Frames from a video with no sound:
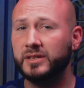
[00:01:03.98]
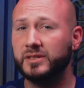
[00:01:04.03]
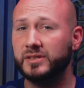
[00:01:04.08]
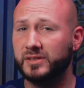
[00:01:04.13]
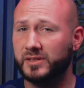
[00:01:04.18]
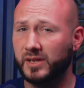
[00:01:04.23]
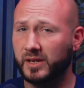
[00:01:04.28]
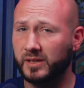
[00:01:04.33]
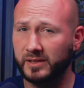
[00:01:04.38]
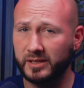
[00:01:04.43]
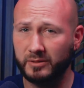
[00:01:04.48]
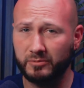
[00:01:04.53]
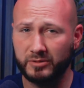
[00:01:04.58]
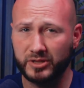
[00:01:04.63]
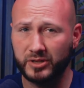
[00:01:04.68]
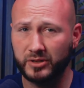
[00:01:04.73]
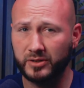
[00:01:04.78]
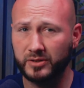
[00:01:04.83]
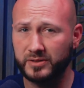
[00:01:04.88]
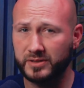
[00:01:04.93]
suddenly
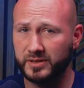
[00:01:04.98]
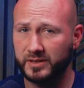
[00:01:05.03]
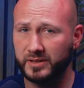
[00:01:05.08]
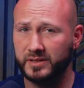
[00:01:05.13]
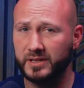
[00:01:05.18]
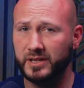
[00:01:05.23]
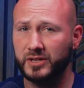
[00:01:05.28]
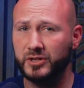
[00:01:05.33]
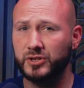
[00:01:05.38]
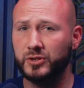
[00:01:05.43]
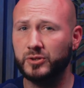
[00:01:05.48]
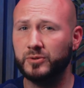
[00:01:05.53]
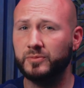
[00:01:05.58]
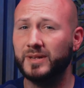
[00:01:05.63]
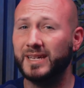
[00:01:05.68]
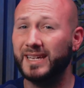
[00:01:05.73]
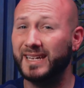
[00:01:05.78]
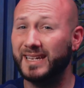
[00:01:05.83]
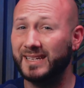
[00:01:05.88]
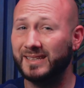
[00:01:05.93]
returns to the tissue,
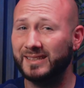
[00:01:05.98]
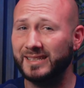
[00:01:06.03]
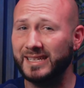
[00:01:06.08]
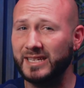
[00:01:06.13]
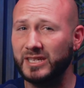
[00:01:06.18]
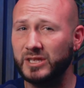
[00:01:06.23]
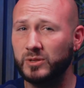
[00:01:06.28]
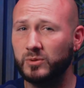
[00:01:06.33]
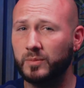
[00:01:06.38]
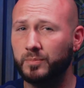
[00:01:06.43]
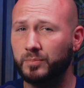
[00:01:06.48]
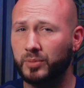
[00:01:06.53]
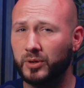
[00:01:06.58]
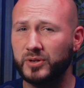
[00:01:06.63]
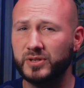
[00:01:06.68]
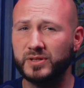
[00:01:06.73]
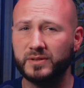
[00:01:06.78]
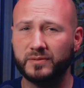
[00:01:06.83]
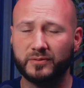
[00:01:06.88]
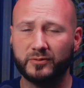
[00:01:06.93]
it can lead to a
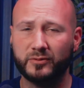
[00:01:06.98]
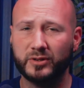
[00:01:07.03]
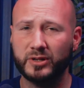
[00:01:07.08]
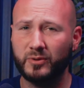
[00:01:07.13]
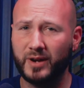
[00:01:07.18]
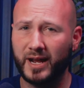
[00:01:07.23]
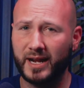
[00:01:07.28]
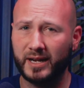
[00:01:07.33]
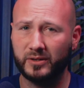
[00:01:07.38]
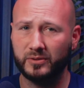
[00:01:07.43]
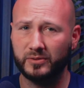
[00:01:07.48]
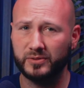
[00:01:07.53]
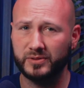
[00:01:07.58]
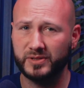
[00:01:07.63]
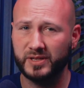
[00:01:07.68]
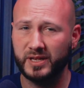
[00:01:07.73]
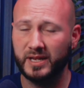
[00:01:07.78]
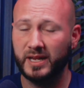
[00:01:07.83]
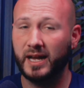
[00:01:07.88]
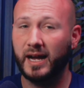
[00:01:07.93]
burst of free
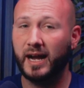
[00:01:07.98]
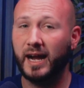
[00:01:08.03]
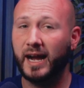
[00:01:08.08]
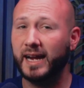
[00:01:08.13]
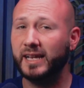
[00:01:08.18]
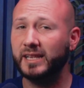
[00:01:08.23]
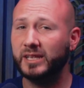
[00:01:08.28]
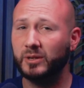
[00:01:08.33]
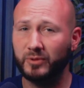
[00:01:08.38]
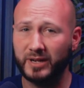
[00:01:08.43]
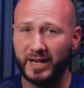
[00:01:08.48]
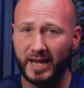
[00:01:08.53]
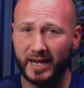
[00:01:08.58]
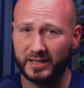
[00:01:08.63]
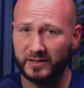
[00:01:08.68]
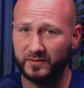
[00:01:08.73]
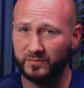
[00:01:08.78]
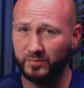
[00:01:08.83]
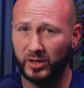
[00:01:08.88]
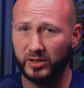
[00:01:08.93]
radicals, highly
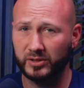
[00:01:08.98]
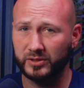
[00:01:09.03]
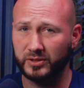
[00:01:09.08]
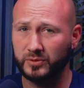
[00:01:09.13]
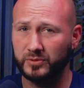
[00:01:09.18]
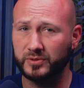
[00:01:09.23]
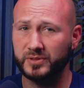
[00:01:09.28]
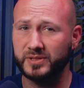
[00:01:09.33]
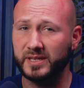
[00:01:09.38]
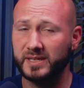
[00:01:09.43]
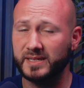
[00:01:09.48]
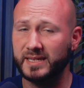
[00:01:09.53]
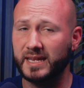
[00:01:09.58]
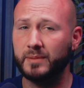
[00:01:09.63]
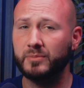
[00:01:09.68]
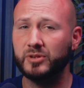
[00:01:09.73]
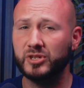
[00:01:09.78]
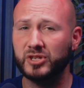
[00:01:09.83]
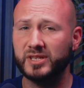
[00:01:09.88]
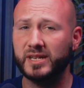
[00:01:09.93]
reactive molecules that
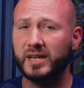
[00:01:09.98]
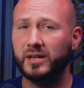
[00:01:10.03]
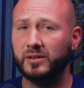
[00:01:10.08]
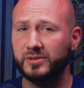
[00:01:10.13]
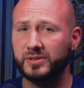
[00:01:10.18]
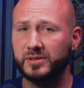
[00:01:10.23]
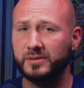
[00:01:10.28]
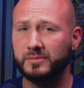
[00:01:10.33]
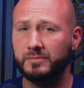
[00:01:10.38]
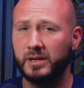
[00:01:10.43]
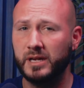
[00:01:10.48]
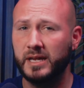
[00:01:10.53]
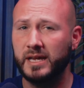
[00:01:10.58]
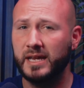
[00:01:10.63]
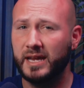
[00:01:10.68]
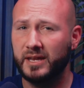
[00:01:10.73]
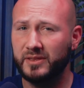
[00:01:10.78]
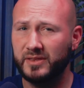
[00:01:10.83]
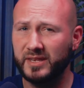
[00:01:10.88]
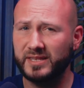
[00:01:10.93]
damage cells.
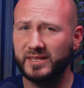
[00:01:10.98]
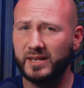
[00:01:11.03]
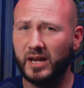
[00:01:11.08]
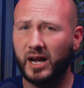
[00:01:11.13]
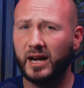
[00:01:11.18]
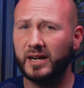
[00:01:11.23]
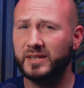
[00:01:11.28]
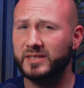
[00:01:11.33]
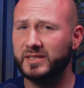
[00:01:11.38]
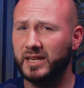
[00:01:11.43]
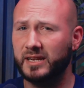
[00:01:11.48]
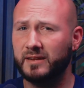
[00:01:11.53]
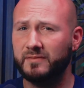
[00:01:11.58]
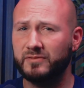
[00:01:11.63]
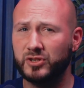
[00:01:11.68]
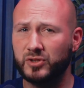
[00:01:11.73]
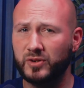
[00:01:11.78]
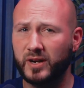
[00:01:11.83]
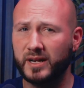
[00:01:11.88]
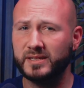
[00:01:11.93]
And this
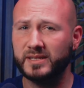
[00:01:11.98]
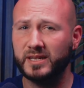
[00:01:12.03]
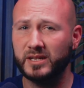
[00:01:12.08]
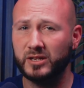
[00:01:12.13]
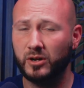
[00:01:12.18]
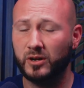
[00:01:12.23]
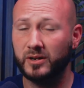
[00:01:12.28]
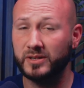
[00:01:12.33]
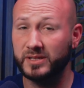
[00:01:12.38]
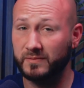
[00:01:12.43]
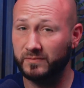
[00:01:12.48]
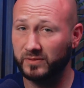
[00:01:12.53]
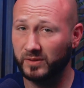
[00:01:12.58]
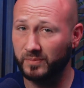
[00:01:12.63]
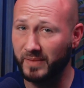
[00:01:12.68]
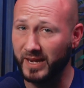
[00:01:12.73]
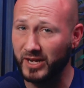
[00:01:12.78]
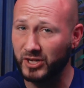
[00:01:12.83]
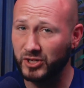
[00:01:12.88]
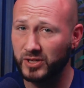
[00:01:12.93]
oxidative stress can cause
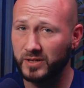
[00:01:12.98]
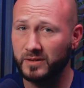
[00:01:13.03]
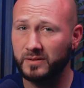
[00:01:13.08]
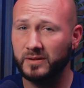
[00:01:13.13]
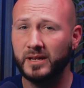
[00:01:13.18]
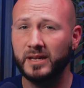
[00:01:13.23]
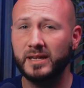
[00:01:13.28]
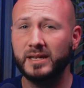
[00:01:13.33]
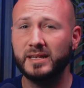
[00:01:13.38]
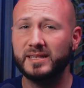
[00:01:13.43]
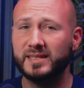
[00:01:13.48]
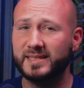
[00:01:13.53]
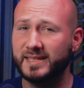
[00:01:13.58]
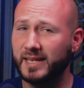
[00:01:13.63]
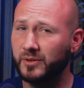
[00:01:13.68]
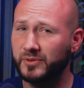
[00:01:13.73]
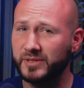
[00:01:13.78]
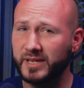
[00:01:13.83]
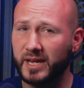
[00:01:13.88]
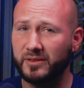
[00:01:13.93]
inflammation,
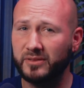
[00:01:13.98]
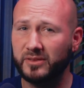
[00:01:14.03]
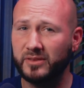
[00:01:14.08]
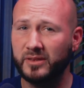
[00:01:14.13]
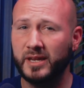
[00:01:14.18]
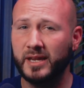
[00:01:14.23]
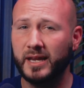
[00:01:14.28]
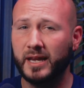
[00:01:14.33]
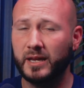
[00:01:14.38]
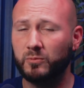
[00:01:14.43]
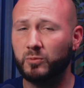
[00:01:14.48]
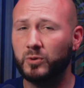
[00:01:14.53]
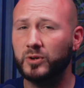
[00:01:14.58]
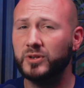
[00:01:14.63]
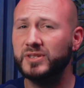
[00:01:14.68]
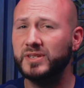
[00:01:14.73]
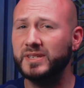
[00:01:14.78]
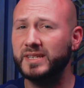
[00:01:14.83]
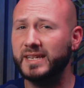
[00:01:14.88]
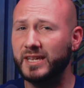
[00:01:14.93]
cell death, and
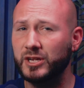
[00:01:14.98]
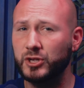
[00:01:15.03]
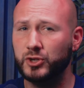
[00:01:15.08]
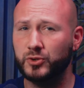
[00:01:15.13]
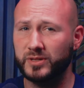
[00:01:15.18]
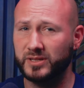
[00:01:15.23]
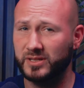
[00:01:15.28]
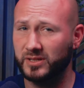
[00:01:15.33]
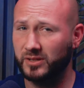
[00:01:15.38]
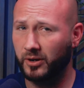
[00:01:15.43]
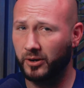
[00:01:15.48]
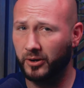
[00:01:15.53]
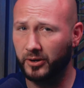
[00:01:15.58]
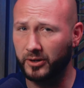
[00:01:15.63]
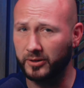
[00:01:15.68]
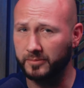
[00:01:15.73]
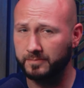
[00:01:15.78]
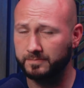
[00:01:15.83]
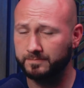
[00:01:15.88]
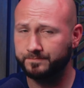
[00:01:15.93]
worsen the injury to the
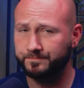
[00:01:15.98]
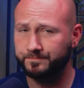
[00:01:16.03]
heart.